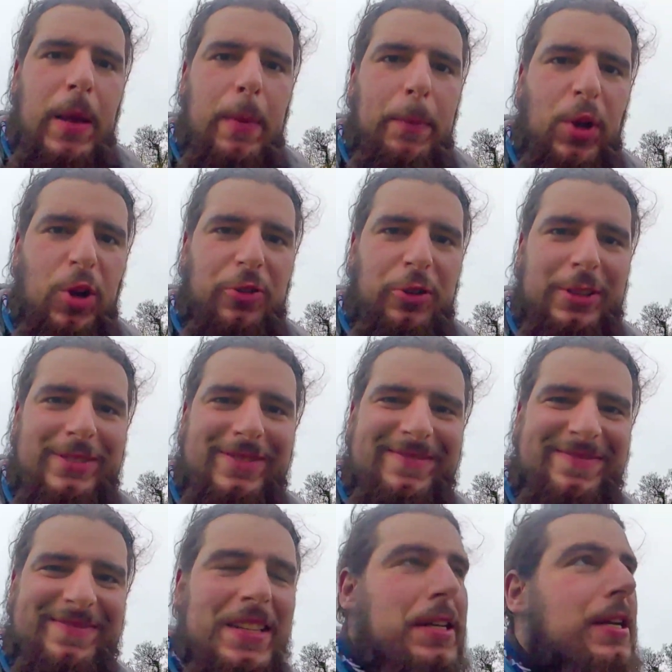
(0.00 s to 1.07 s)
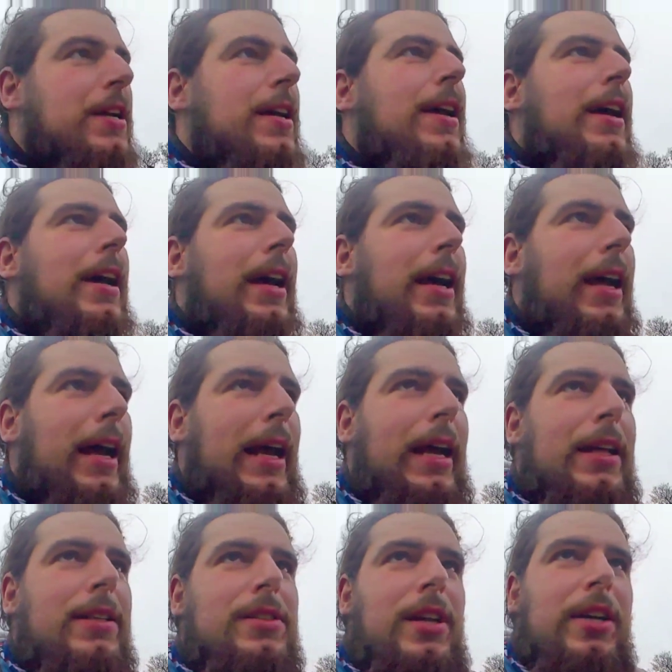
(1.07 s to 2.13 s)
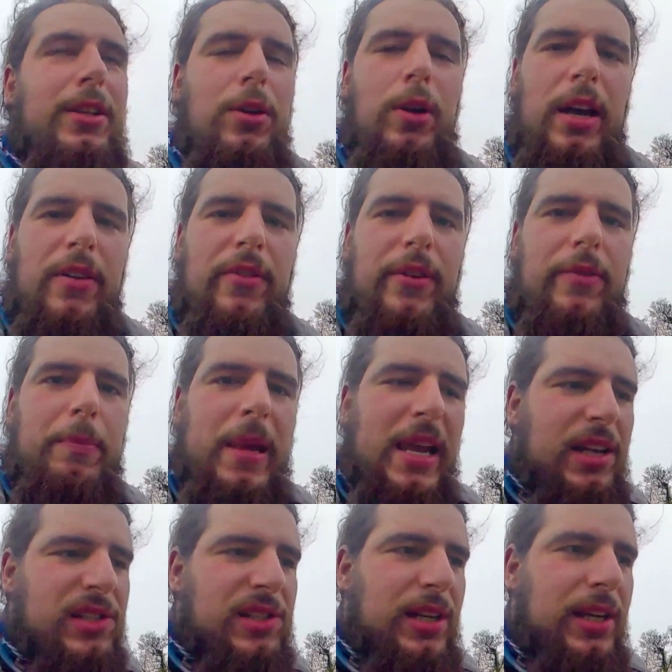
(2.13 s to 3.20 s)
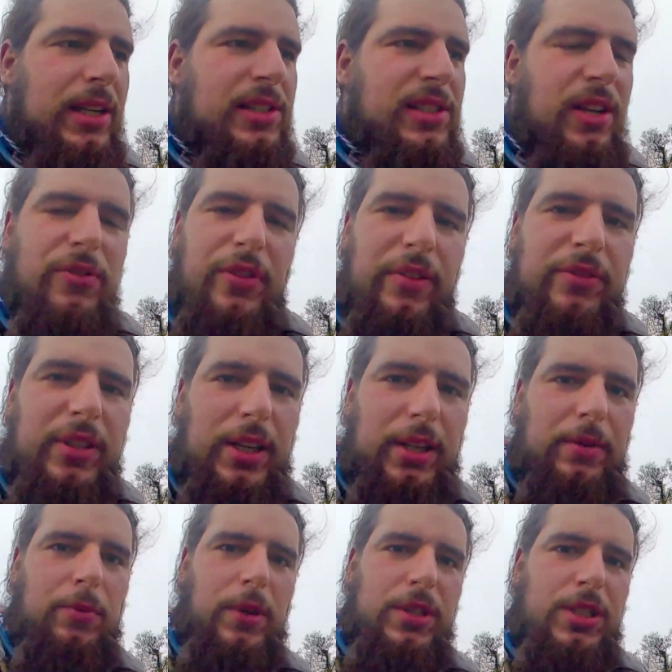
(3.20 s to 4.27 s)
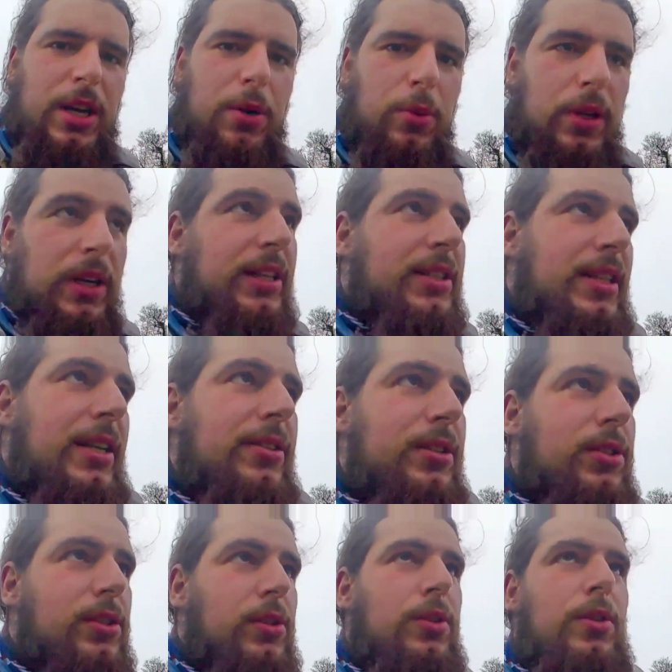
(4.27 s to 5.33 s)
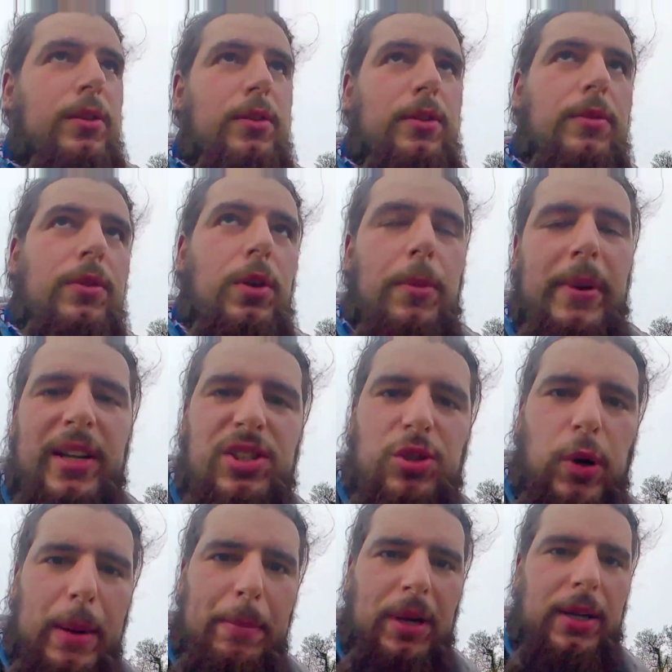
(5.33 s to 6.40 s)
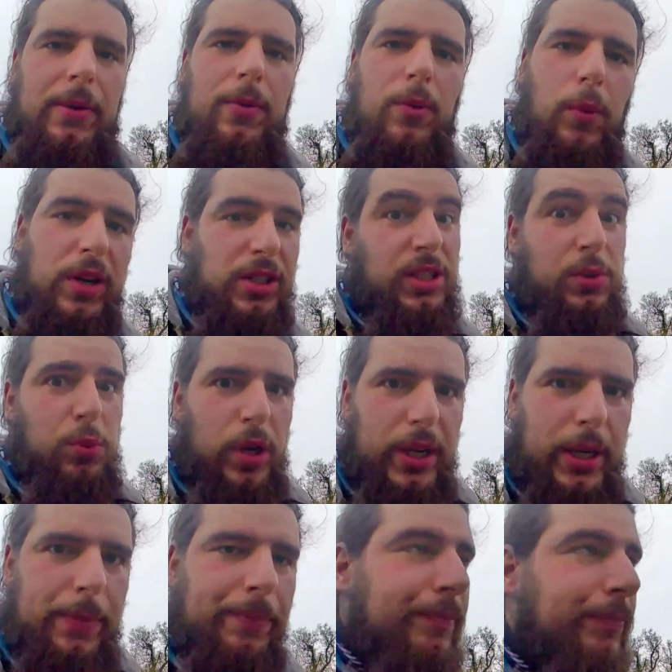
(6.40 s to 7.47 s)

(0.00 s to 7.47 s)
Beautiful. And I do have a BSA C15, which I will intend to do a bit of scrambling when she's working.